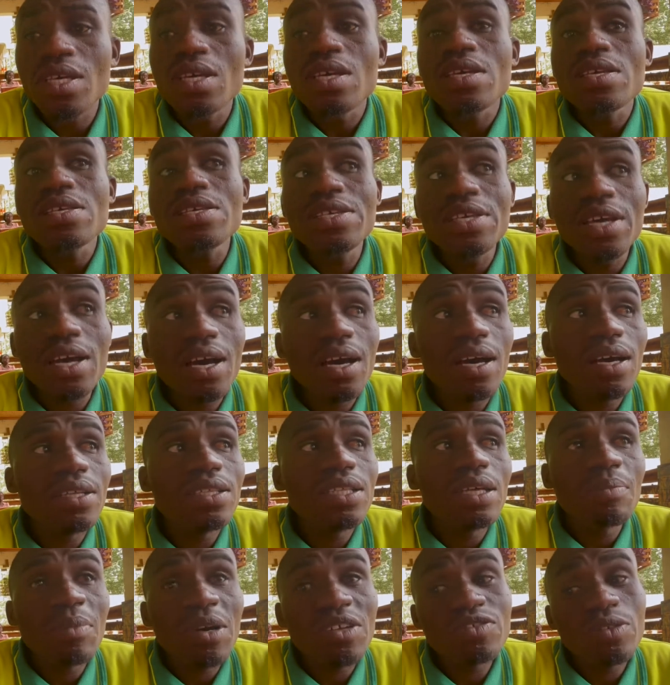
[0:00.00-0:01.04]
Yeah, the
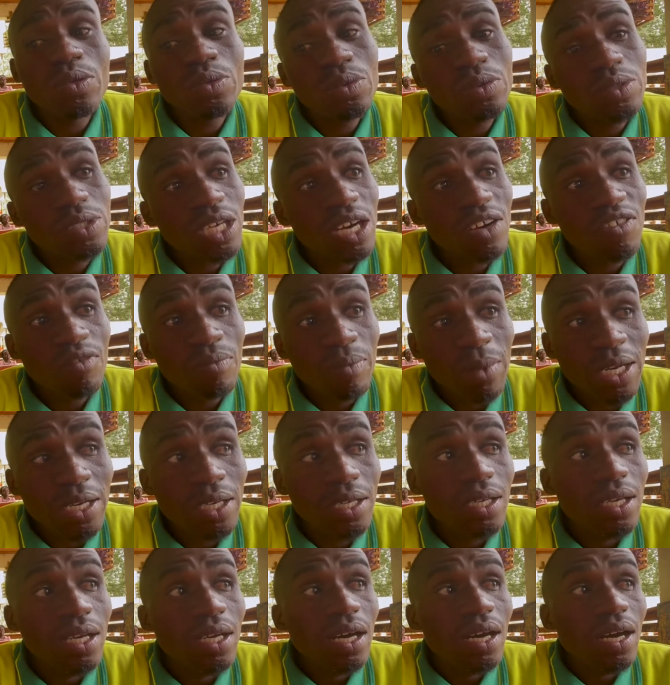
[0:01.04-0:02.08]
Batwa don't have money.
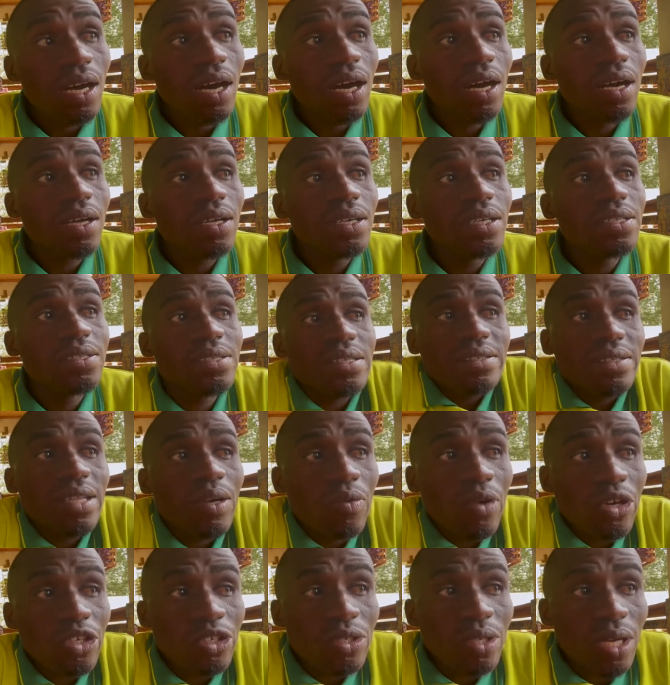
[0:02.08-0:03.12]
Uh, it's the
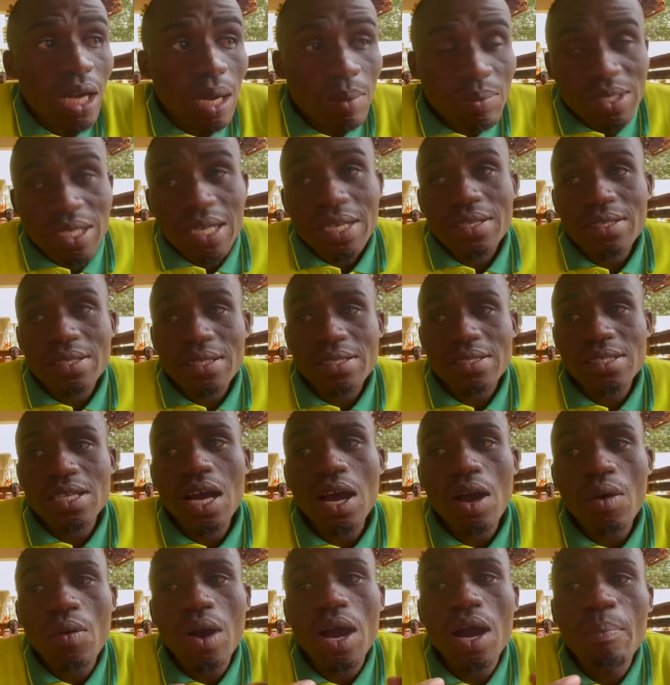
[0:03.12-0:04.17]
question comes like this:
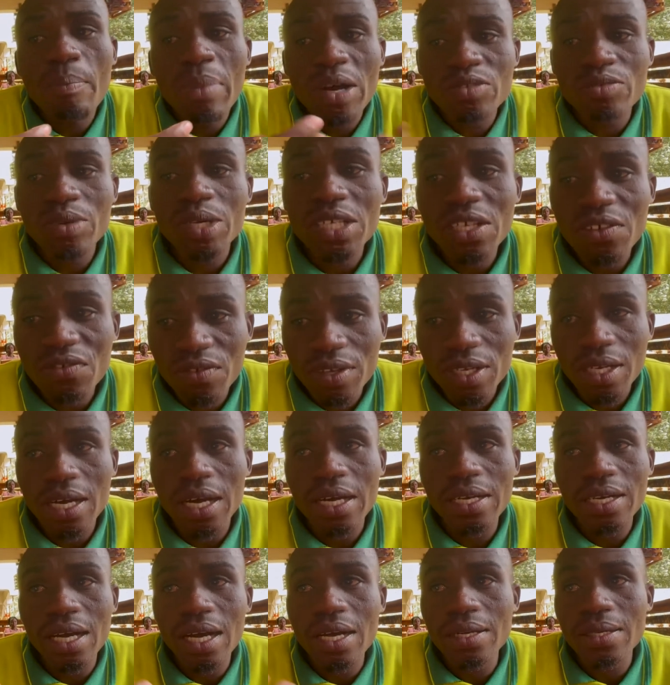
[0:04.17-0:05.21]
How are Batwa living
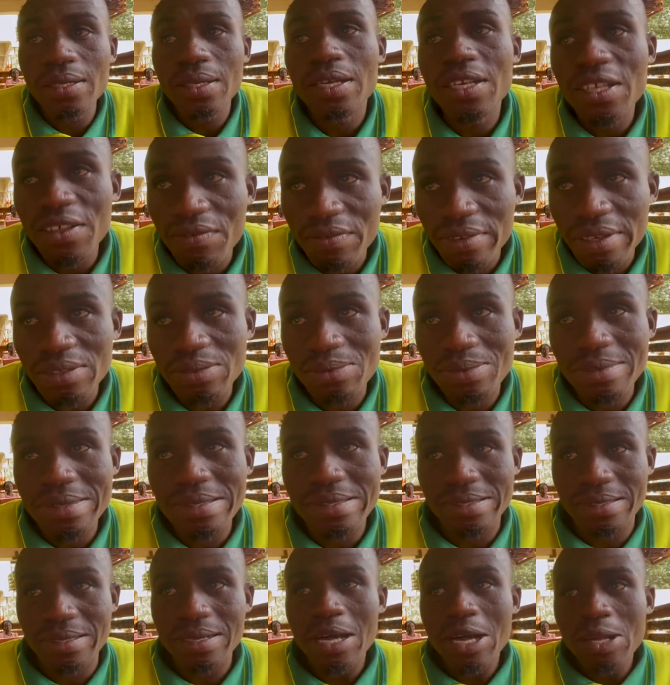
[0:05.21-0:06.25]
and earning a living to
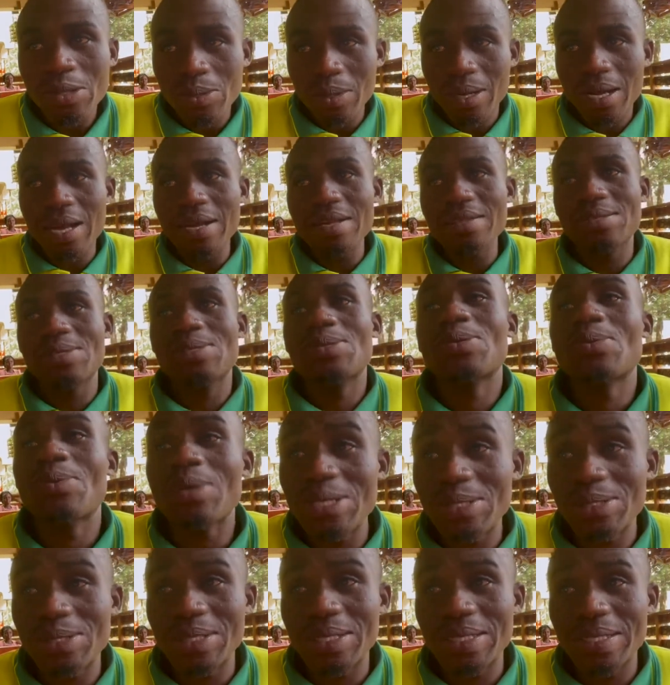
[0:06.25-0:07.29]
this to current
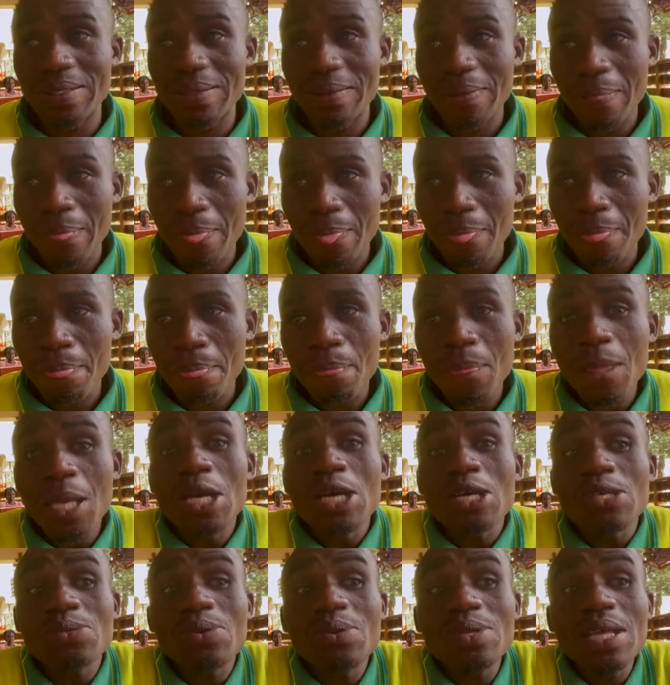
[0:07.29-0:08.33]
situation?
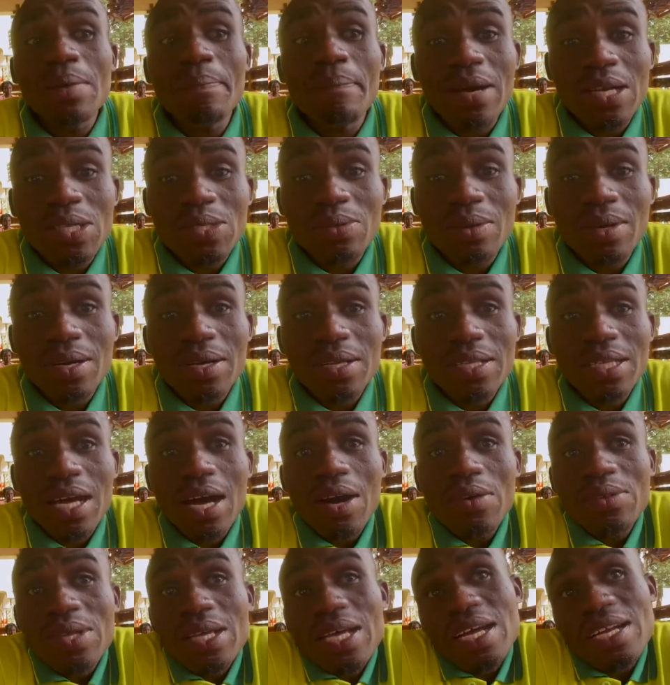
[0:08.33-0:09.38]
So the Batwa,
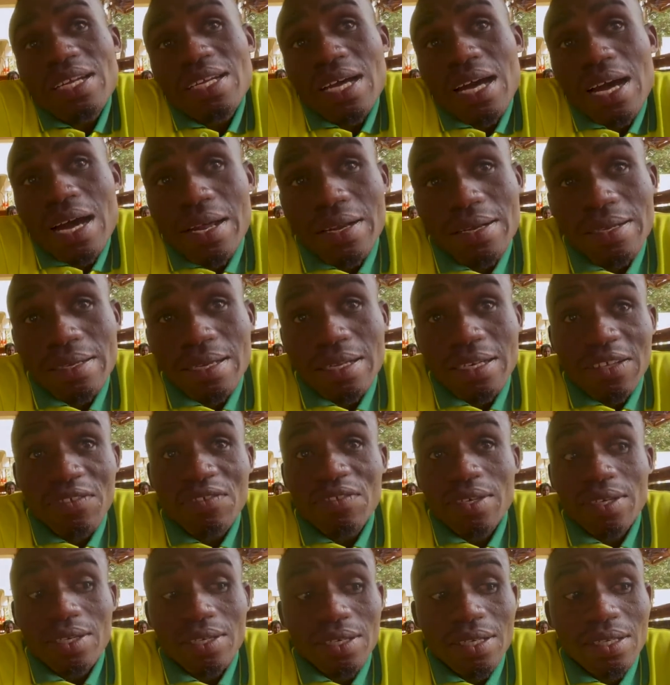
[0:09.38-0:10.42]
how they are earning a
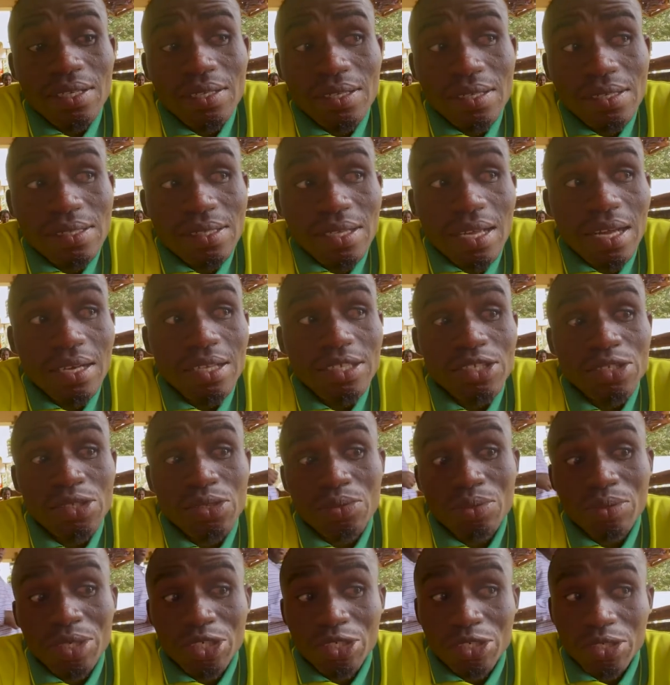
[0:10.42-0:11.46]
living in this current
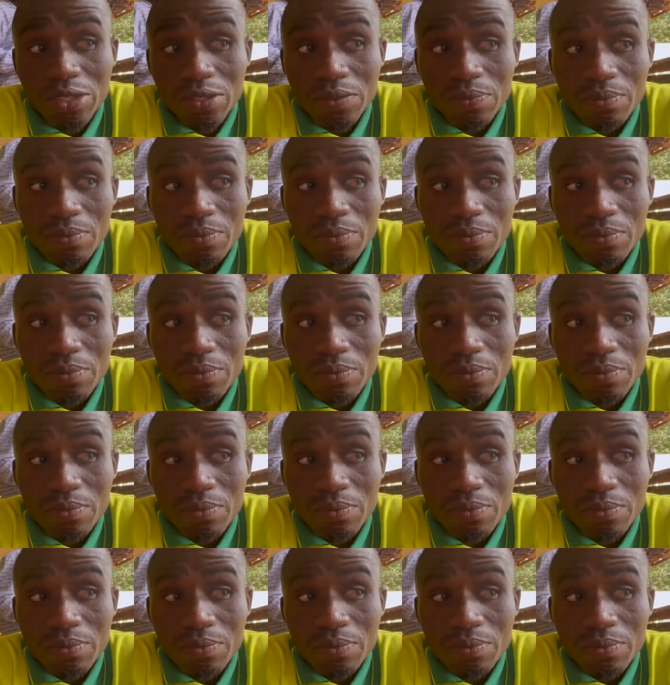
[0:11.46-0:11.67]
situation,